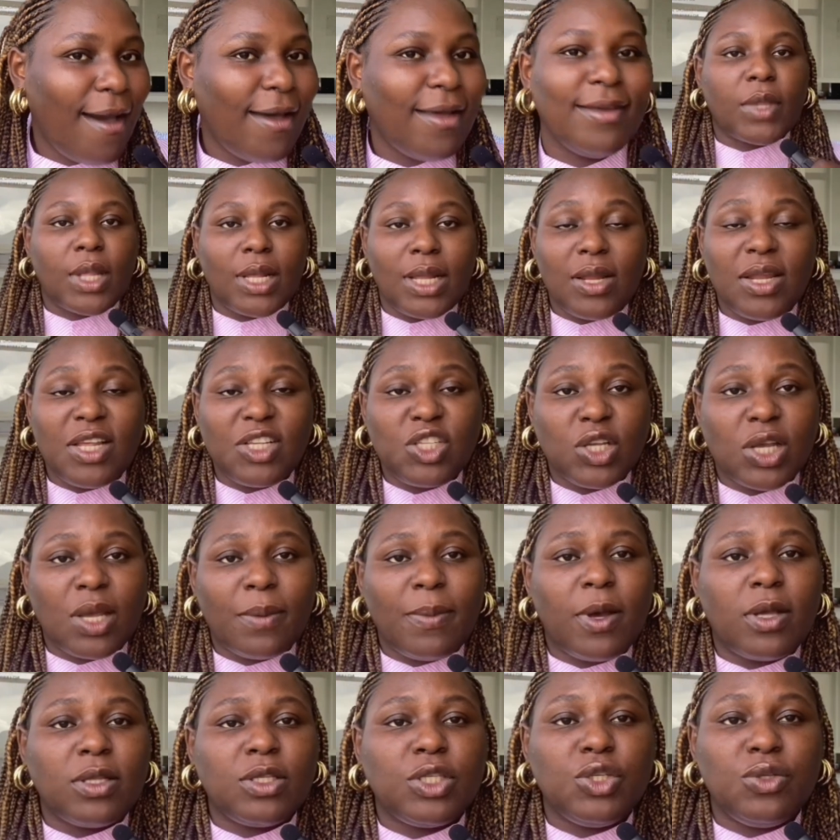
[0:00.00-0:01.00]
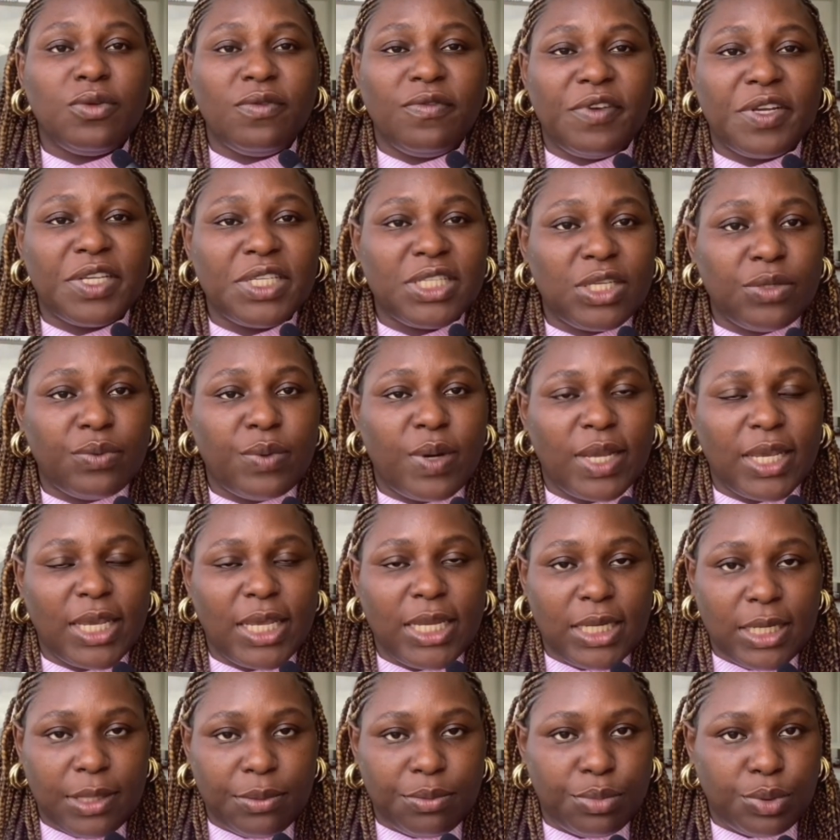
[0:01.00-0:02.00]
Now let's talk about university ranking
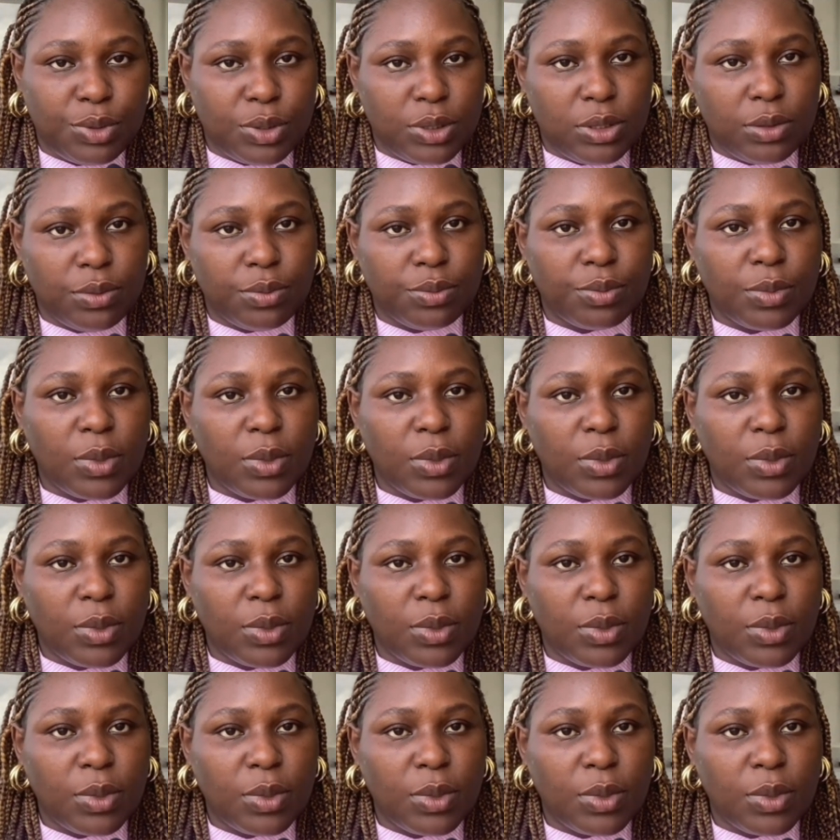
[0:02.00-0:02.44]
in Brazil.